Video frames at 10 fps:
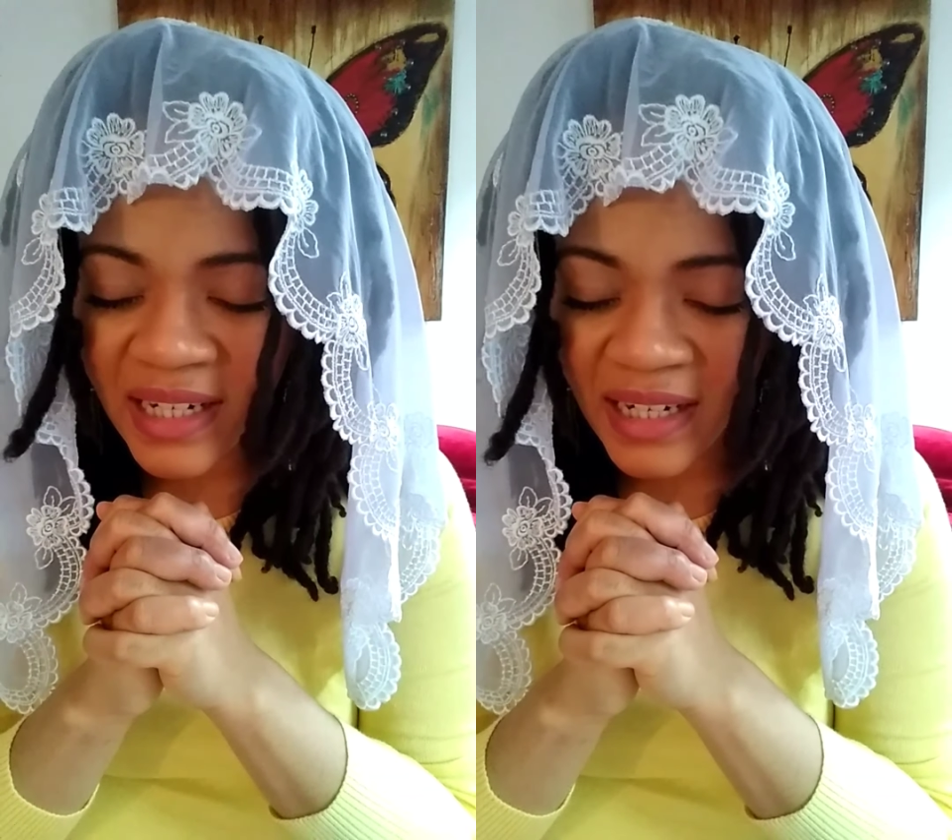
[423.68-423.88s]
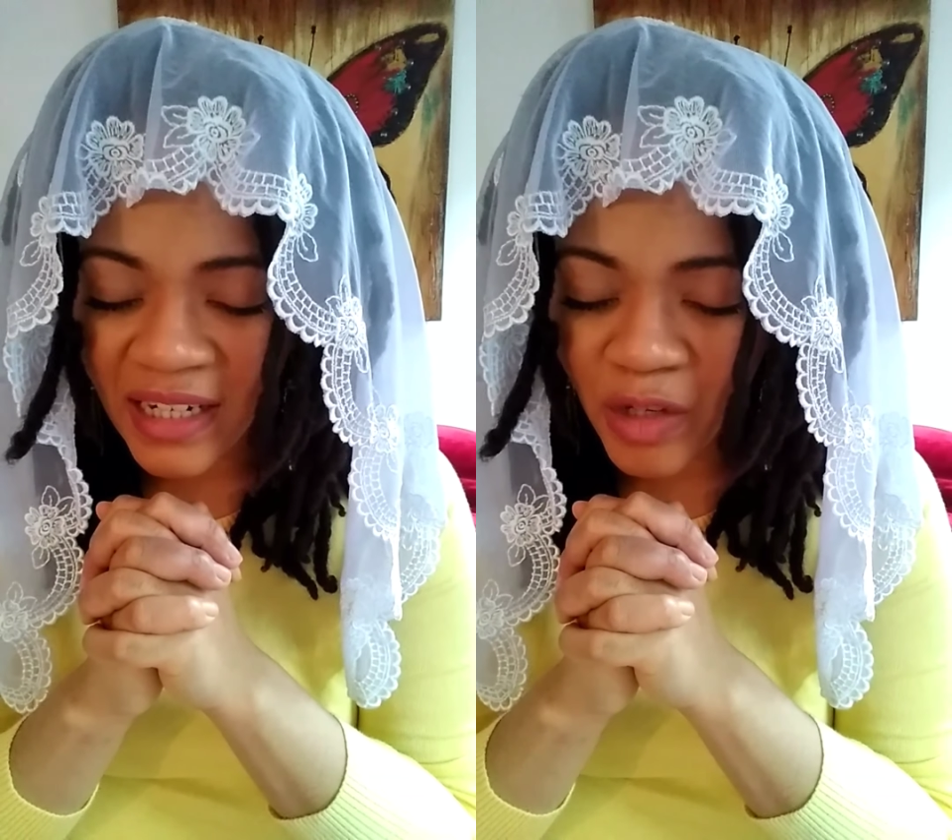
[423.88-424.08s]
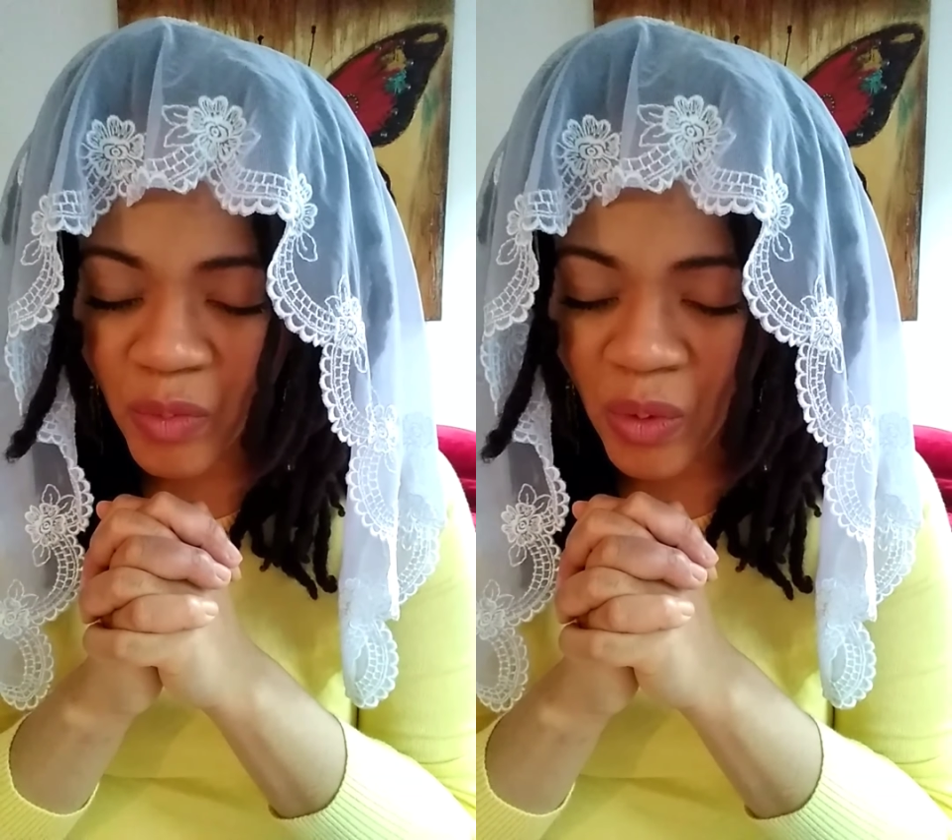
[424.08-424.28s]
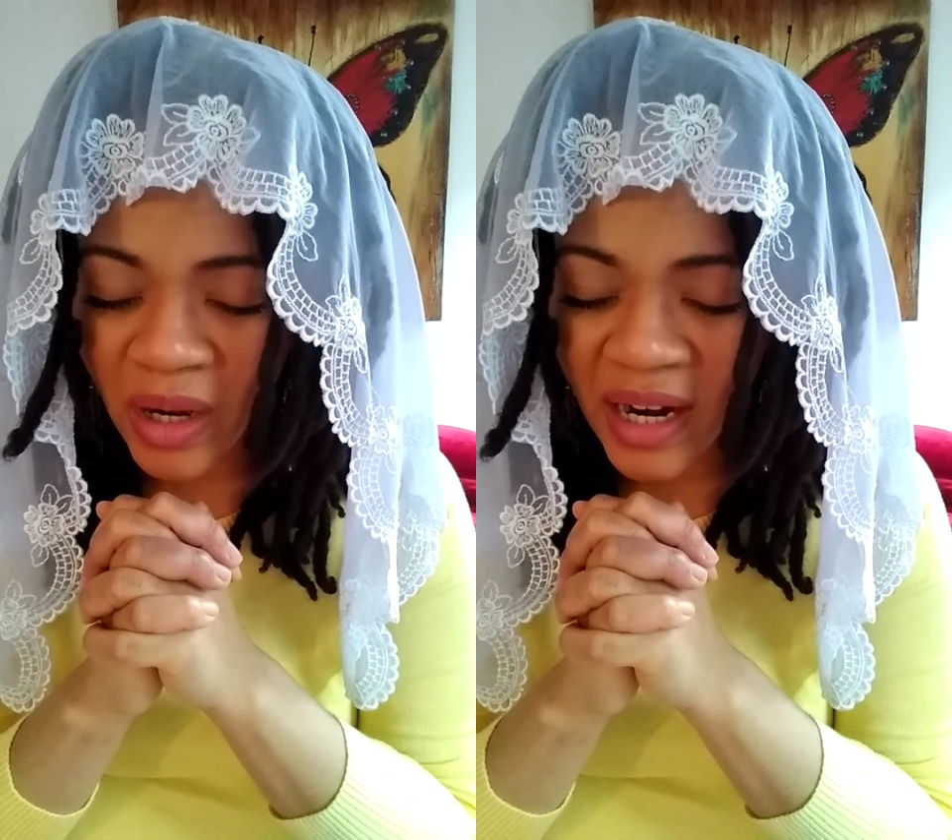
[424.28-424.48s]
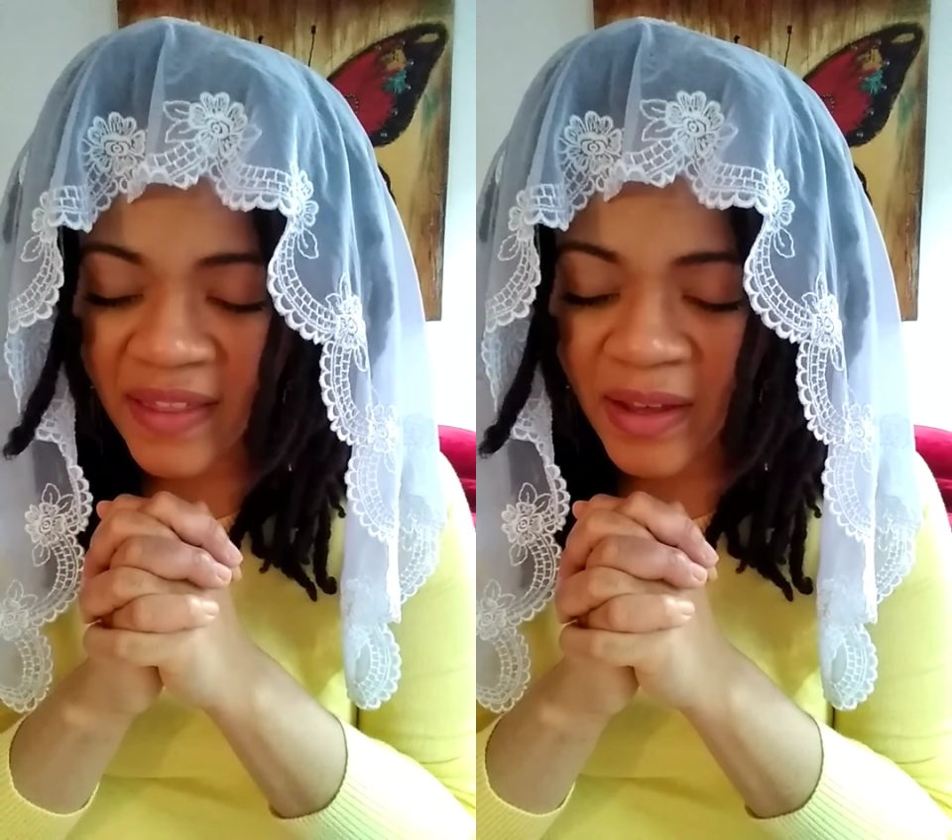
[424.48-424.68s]

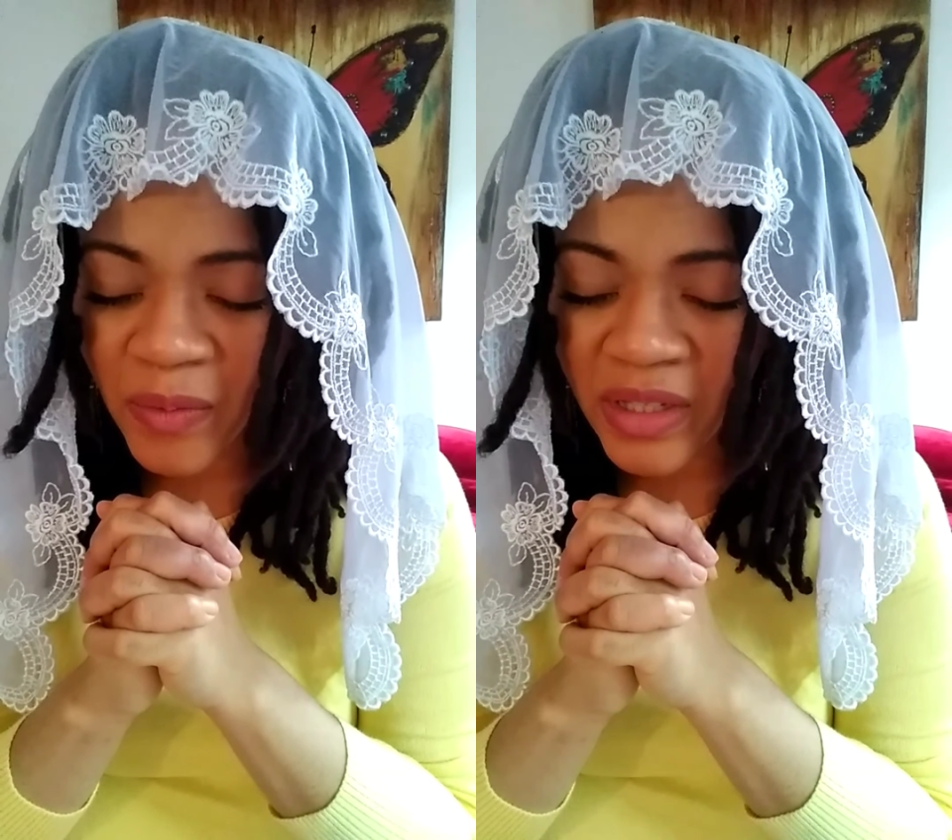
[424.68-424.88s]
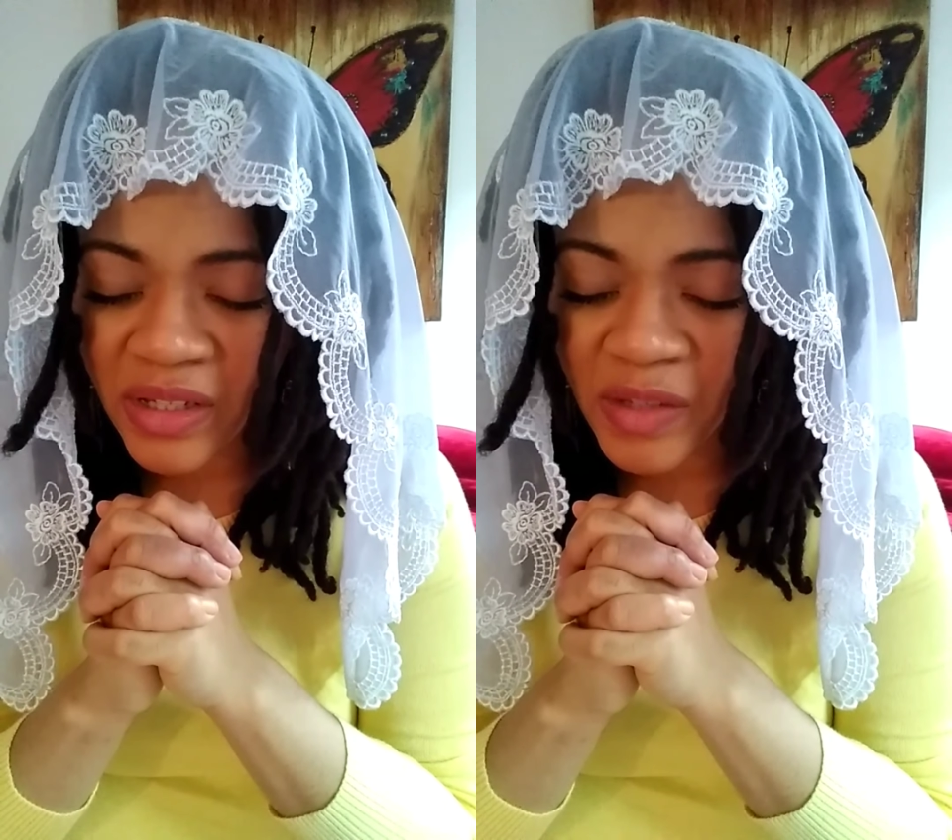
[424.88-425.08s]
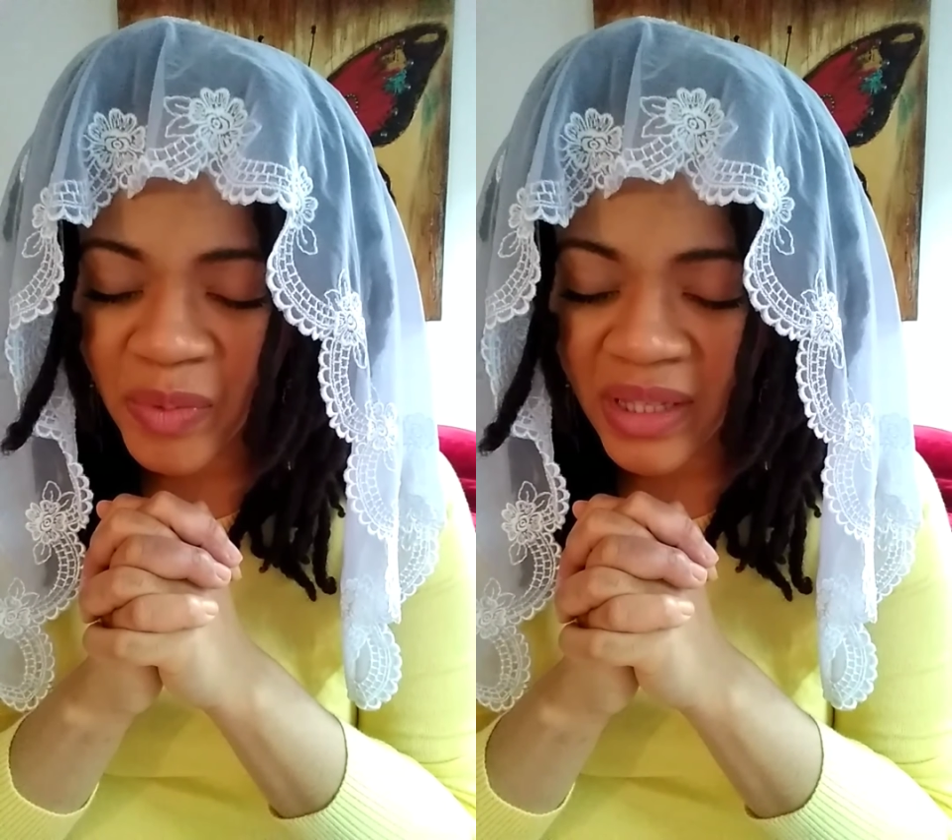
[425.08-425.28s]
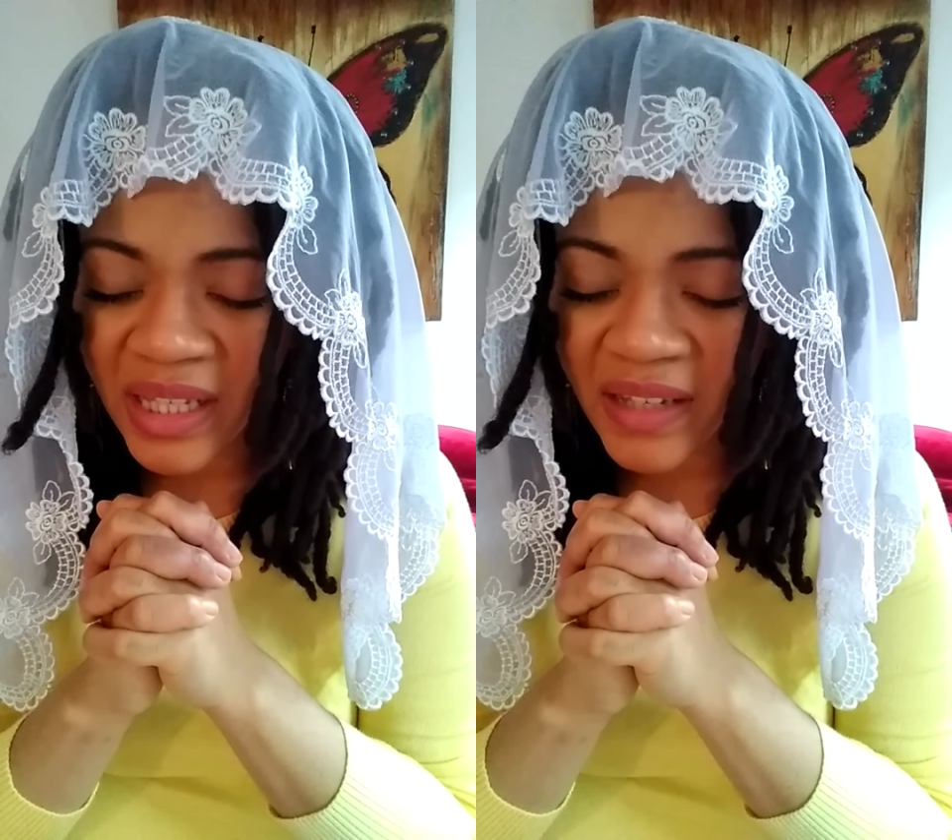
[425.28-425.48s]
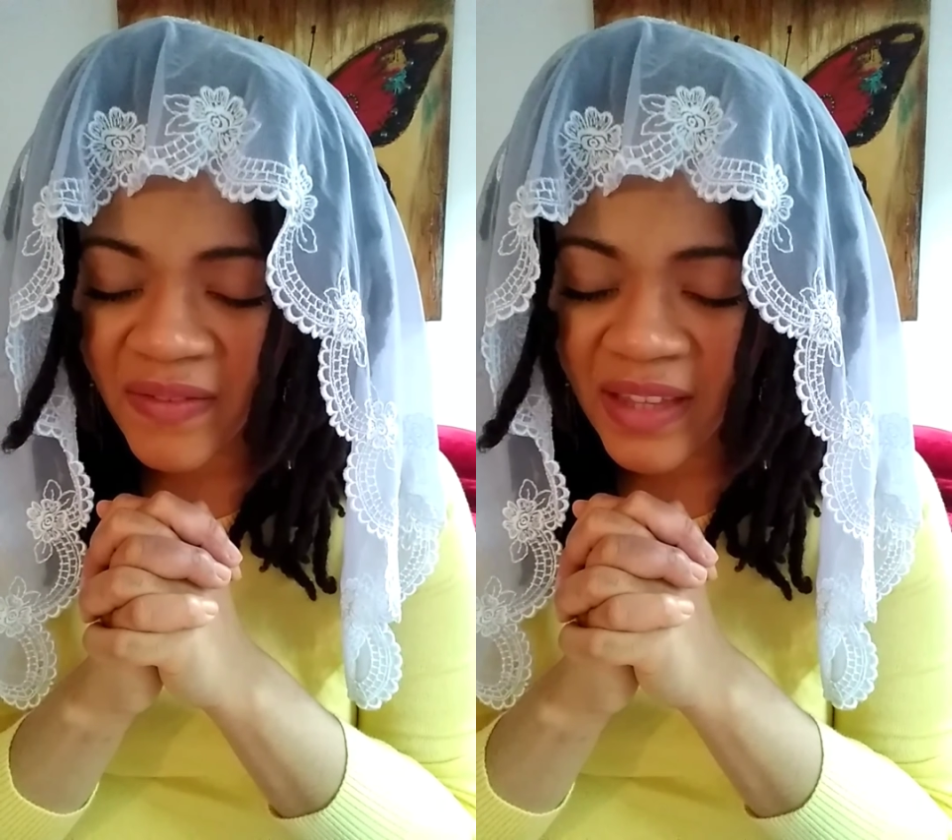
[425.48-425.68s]
anymore, and that we just
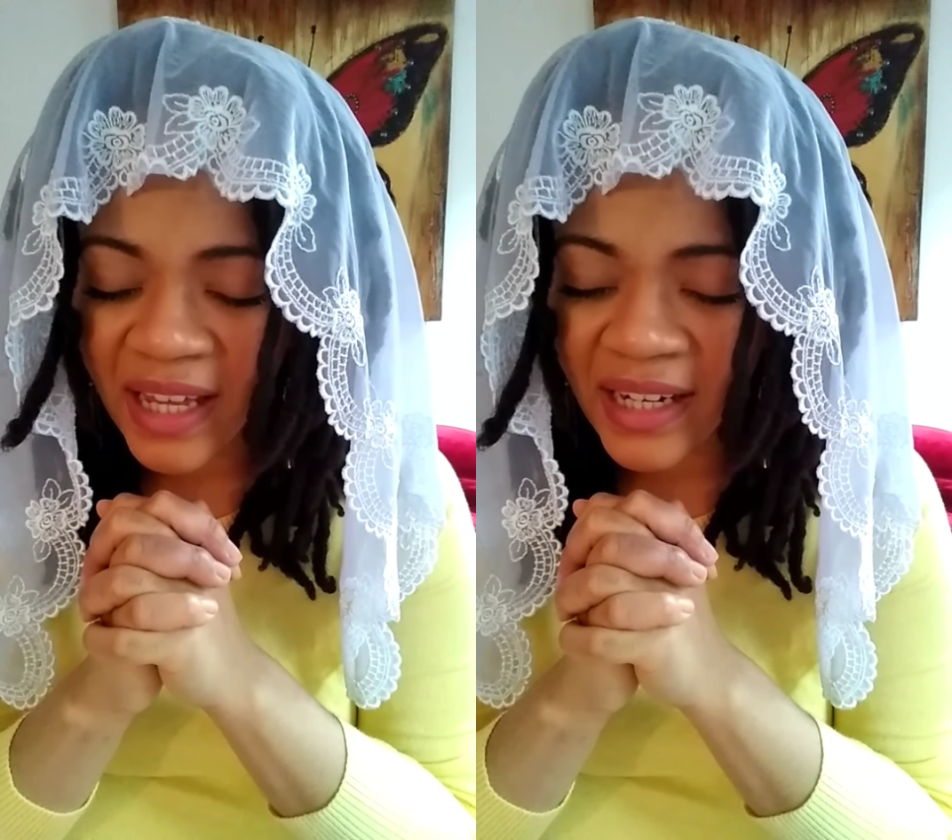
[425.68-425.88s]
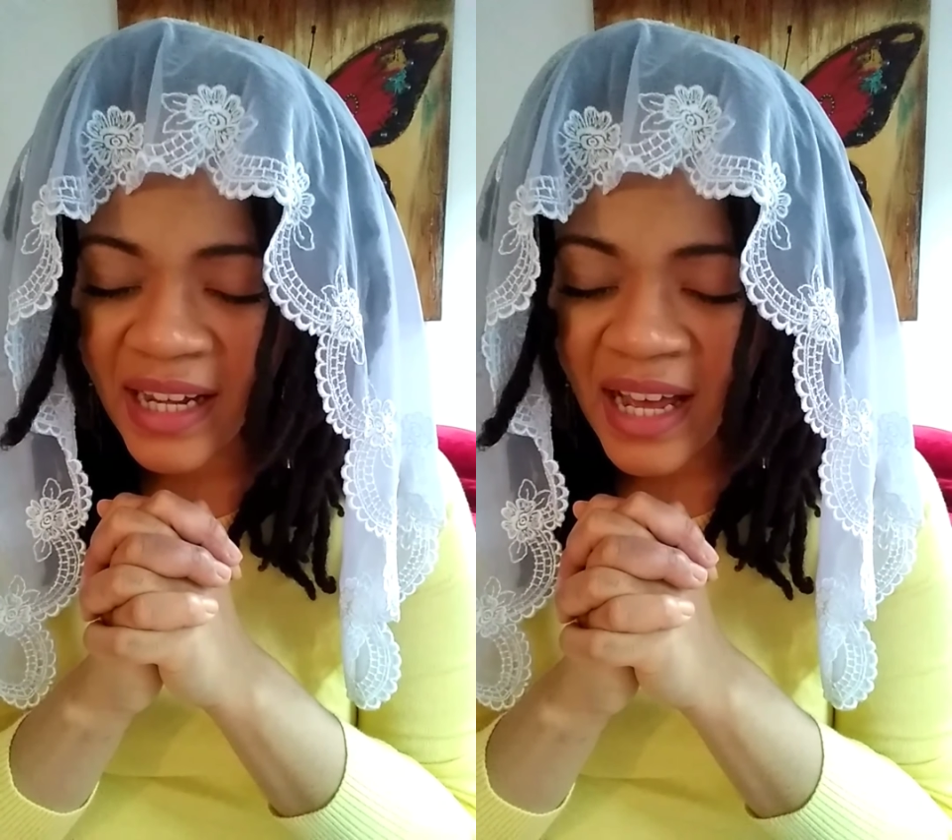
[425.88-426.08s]
believe that